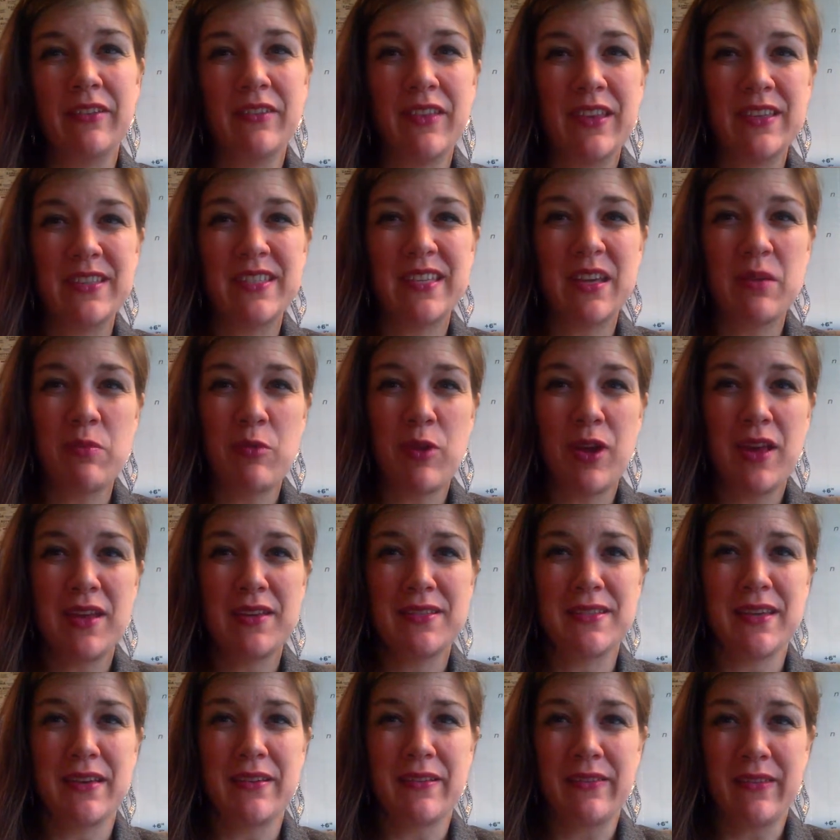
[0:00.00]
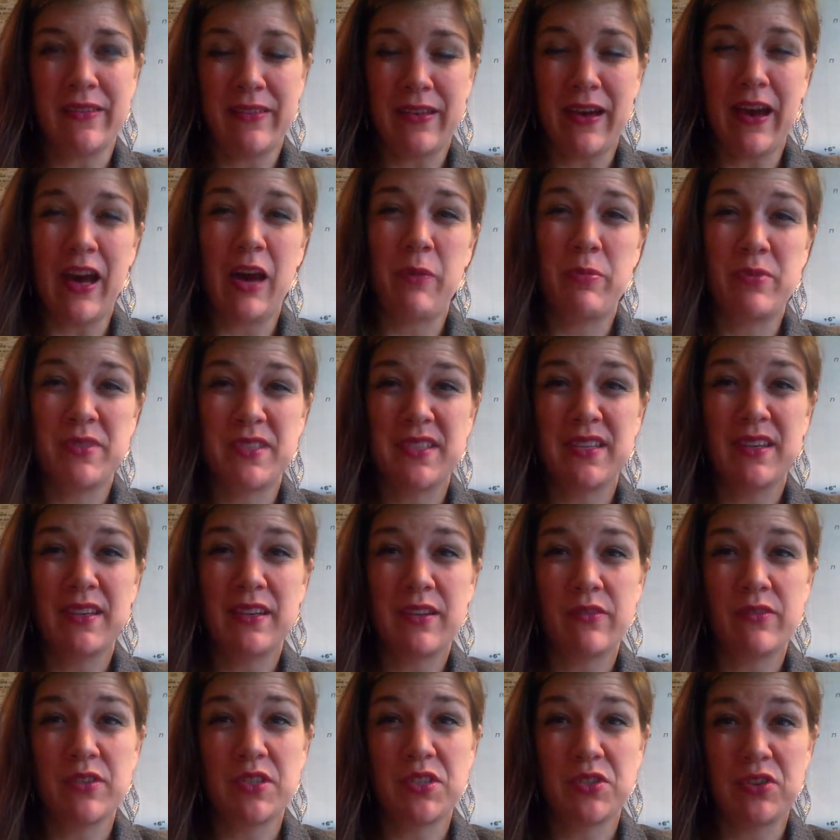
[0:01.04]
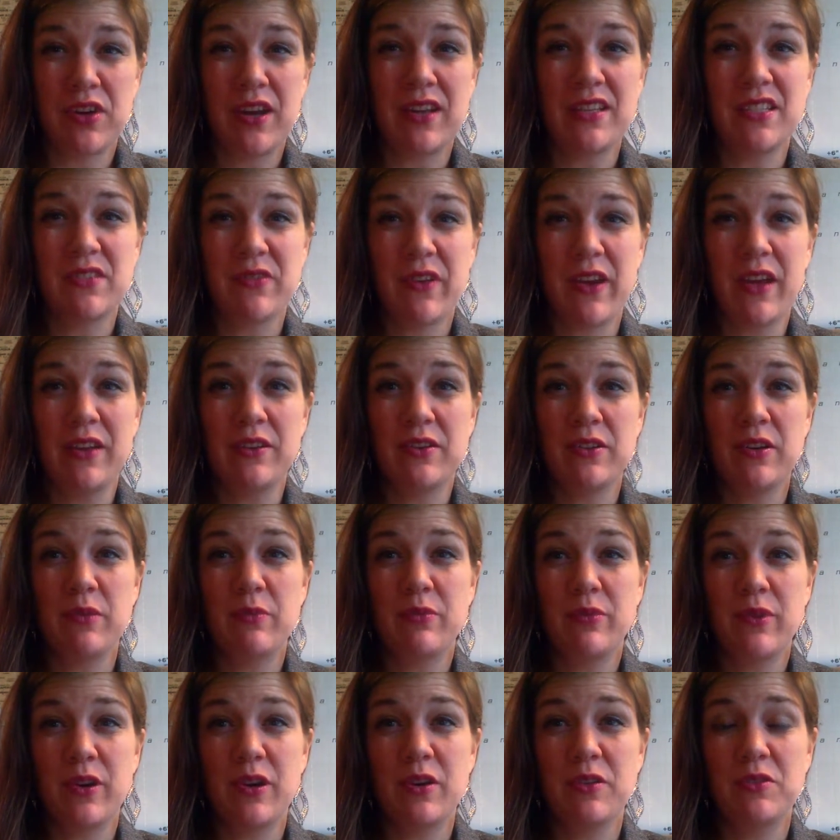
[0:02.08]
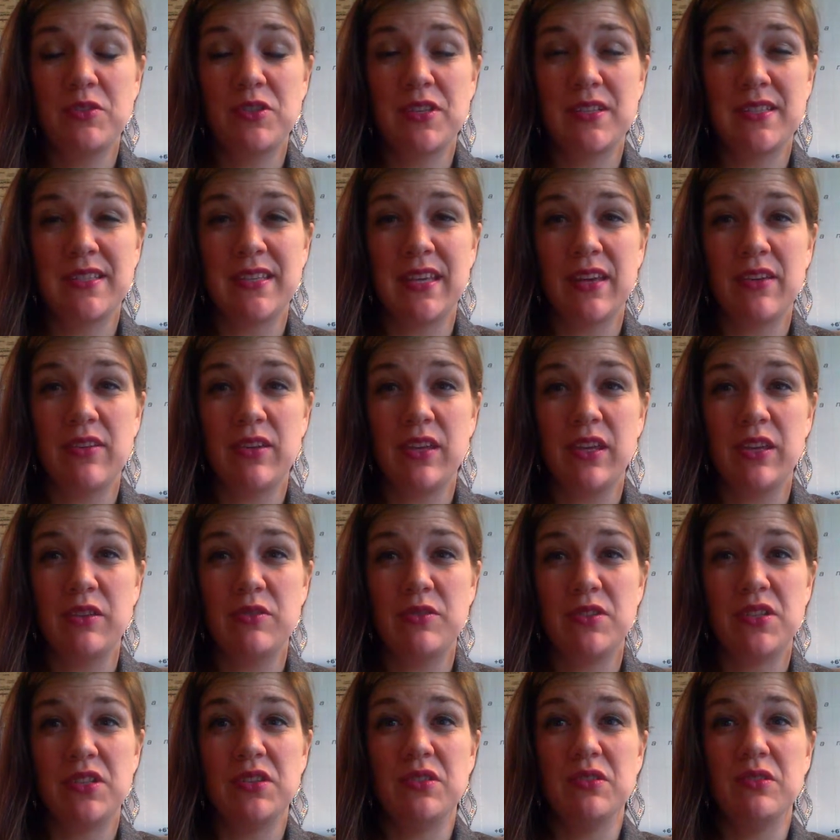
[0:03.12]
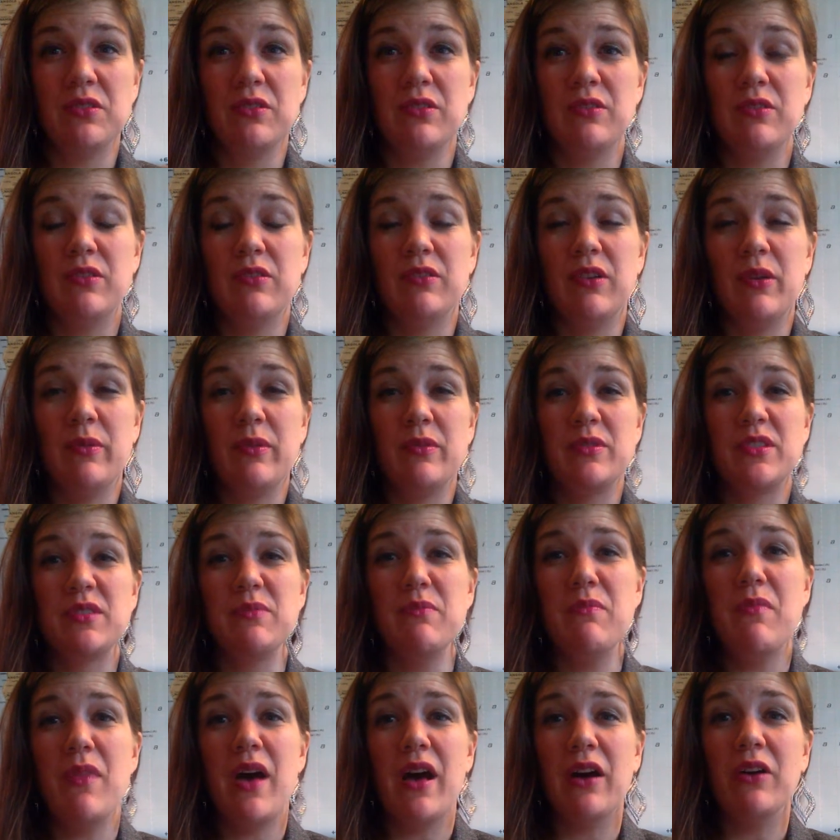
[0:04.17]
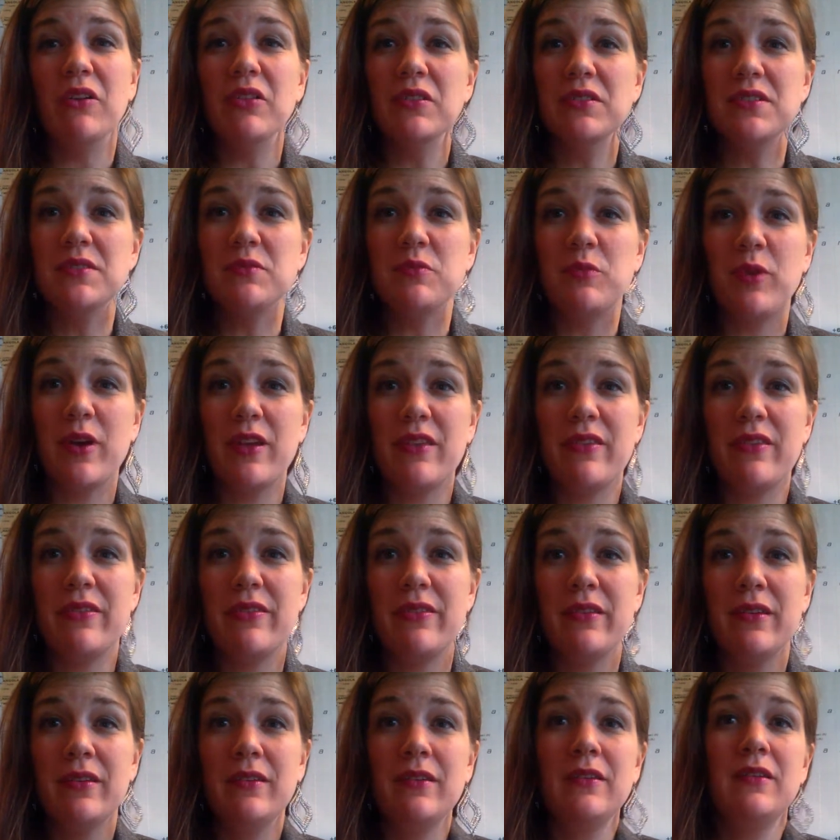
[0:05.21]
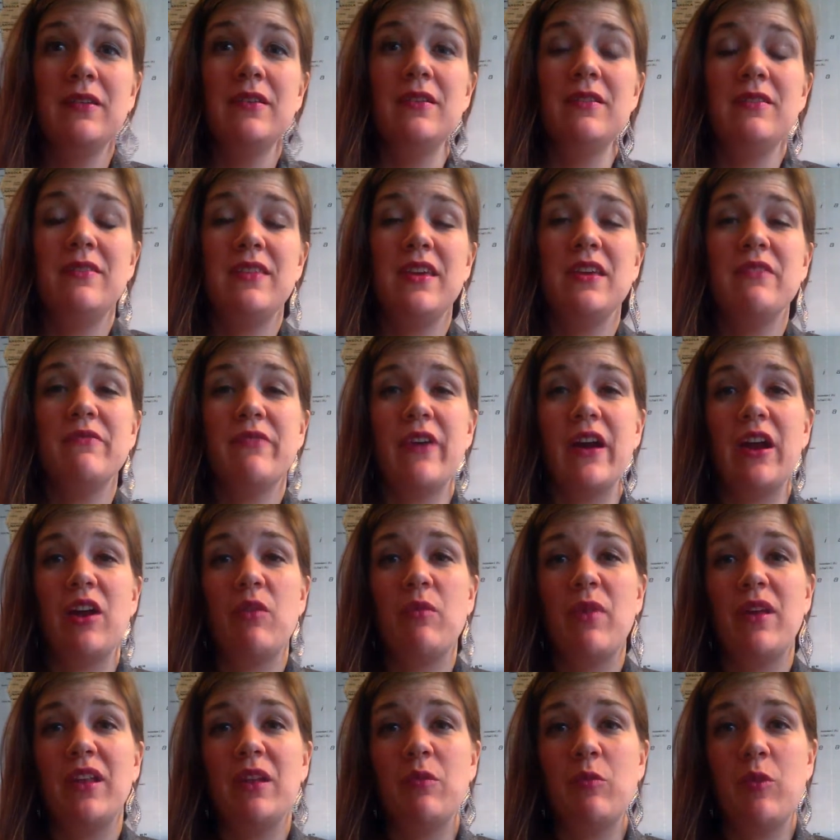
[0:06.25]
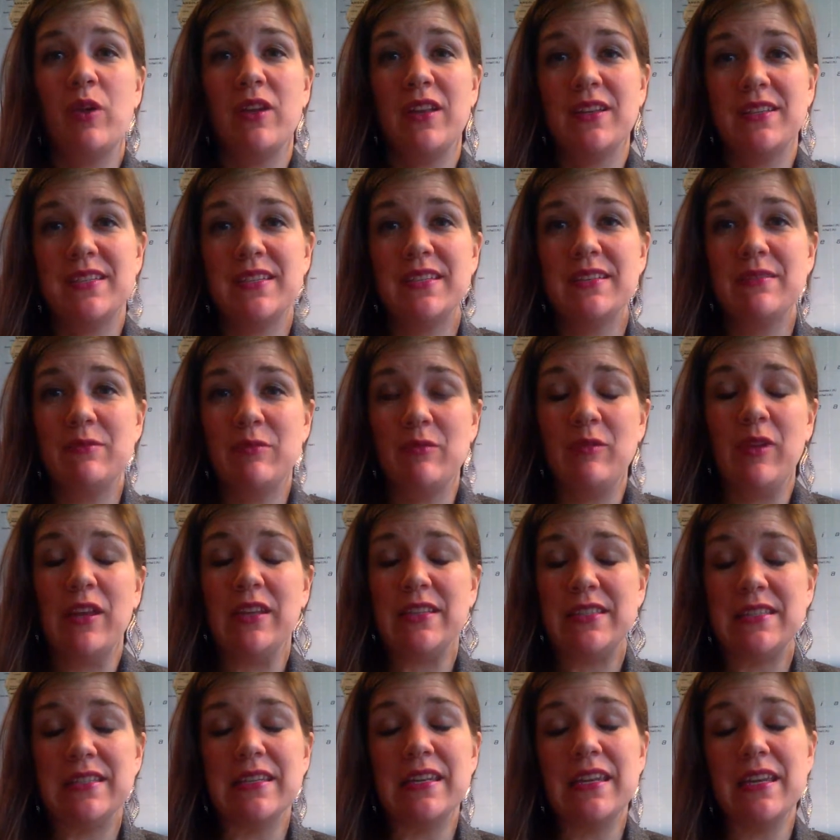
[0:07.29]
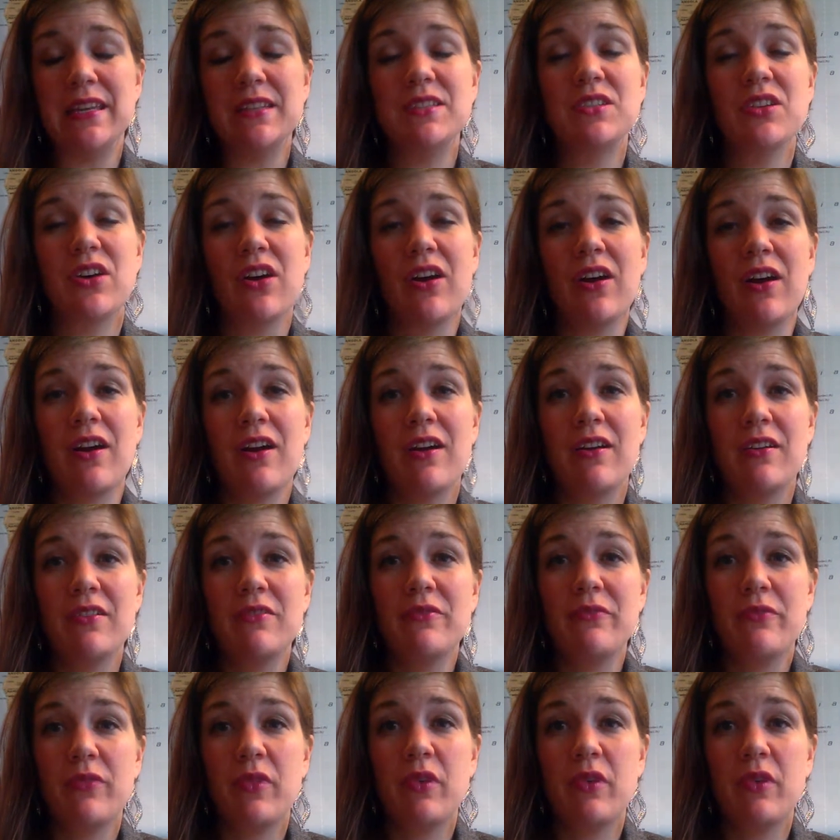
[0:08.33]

in some ways, opposite of a Strengths Finder approach. It's telling you to almost meld with the environment and what its needs are